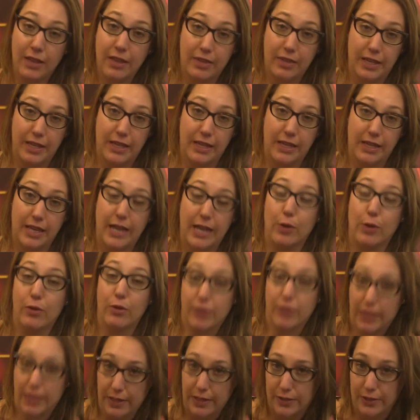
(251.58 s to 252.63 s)
the
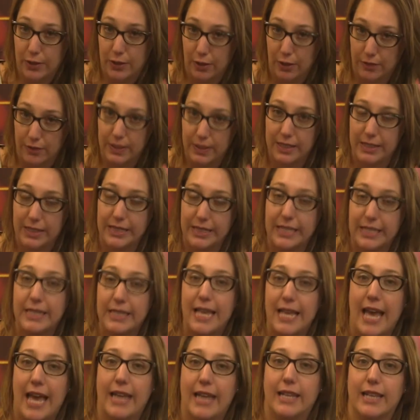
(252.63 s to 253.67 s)
healthcare services
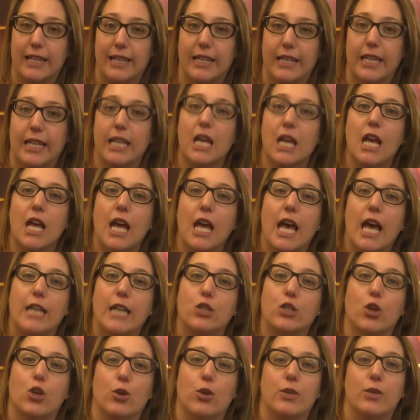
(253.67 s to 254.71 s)
in that clinic
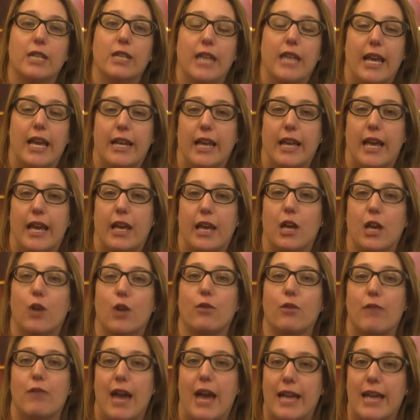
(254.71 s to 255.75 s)
don't get
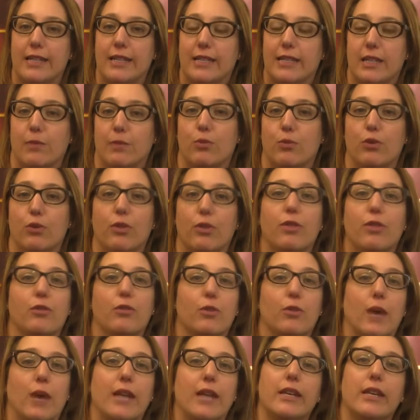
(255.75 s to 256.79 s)
harassed and put
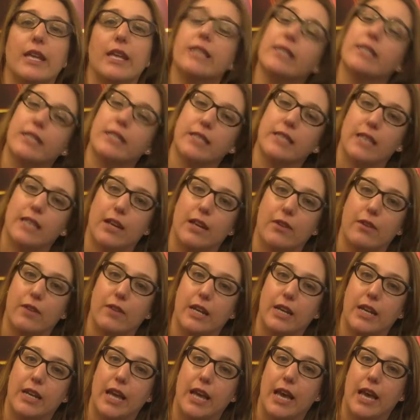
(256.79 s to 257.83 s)
through
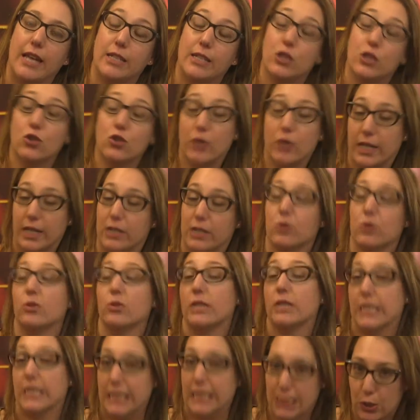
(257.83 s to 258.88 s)
unnecessary stress or
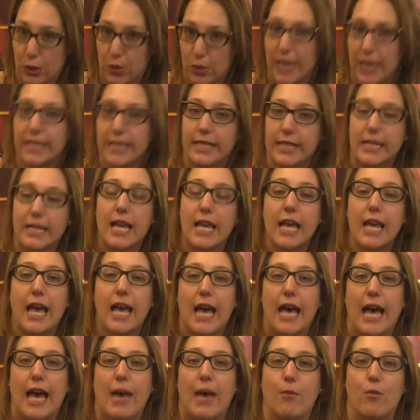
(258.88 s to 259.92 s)
distress
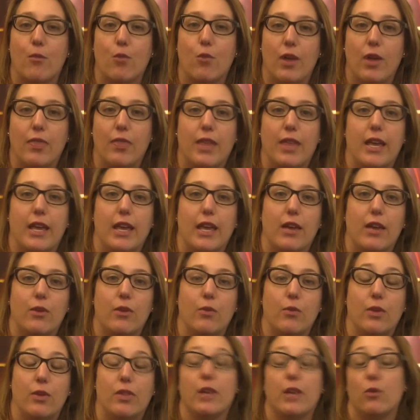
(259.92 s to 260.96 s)
when
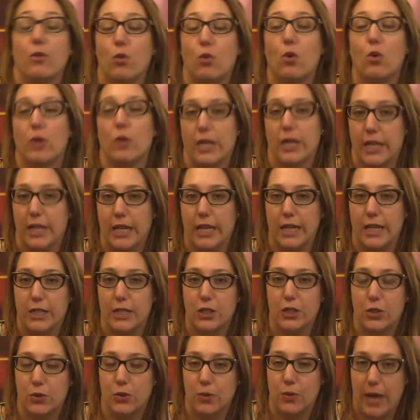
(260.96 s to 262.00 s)
they're walking
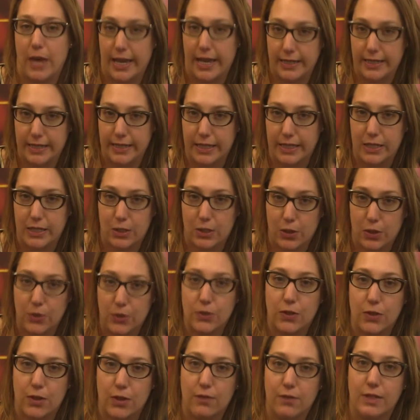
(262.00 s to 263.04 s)
in to access those
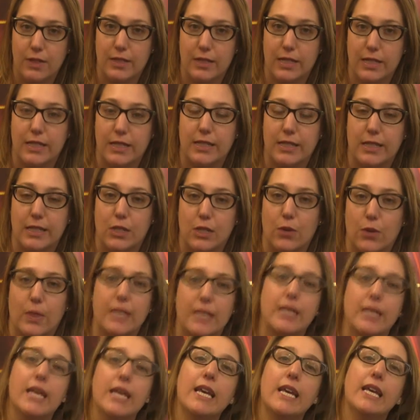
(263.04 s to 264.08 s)
services. So
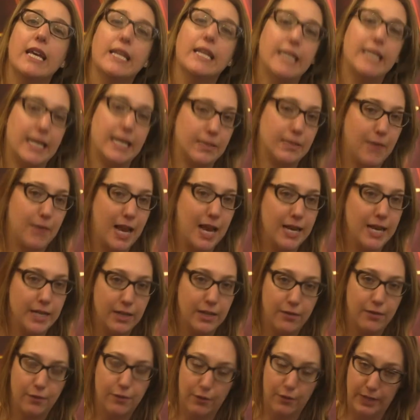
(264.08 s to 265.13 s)
in
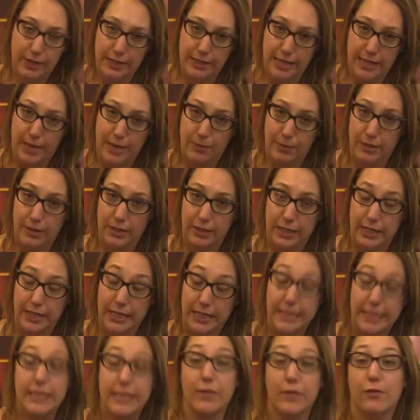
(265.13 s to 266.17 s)
Tasmania, for example,
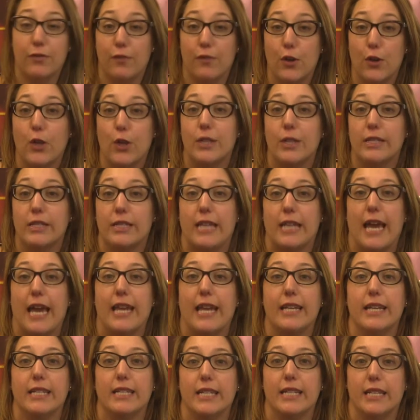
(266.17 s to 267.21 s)
is the first
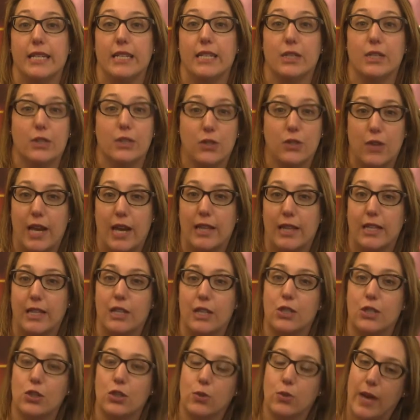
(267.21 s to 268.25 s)
state in
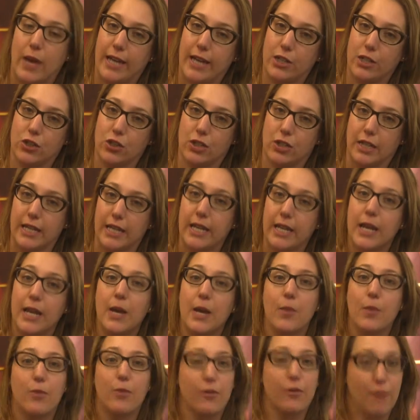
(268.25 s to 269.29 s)
Australia to actually
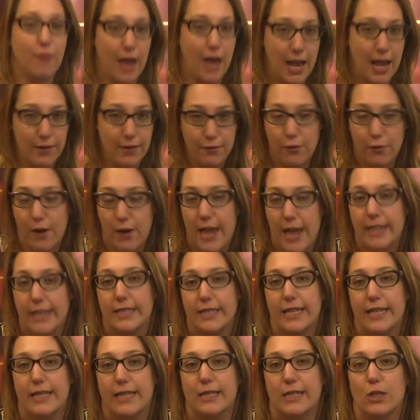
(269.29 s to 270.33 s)
provide for
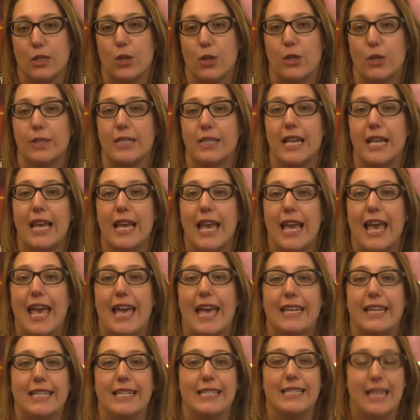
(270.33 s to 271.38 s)
access zones,
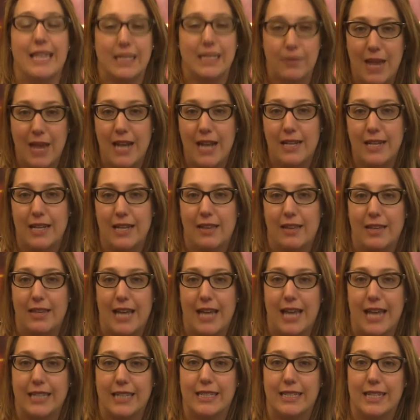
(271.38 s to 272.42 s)
and in Tasmania
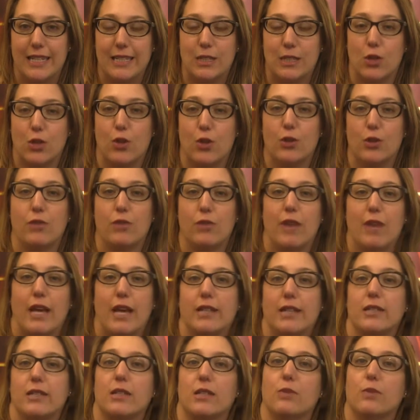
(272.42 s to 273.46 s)
the access zone
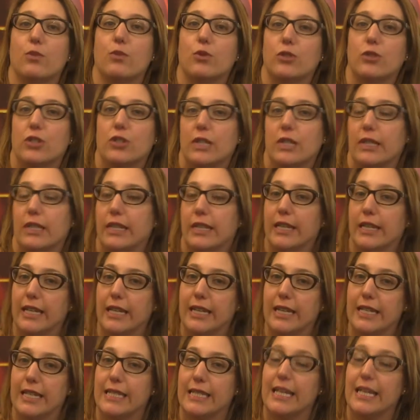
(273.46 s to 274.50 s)
around an abortion clinic
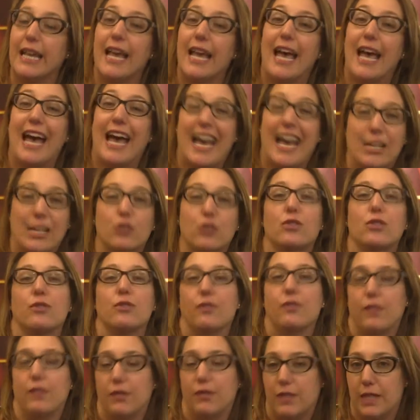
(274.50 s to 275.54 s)
is
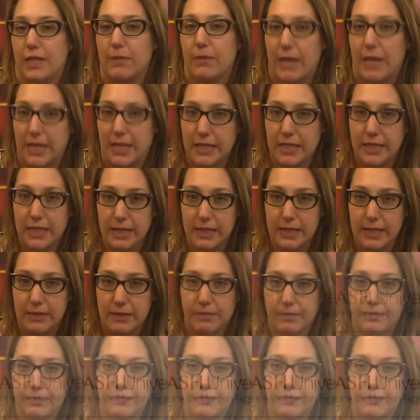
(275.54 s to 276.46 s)
150 metres.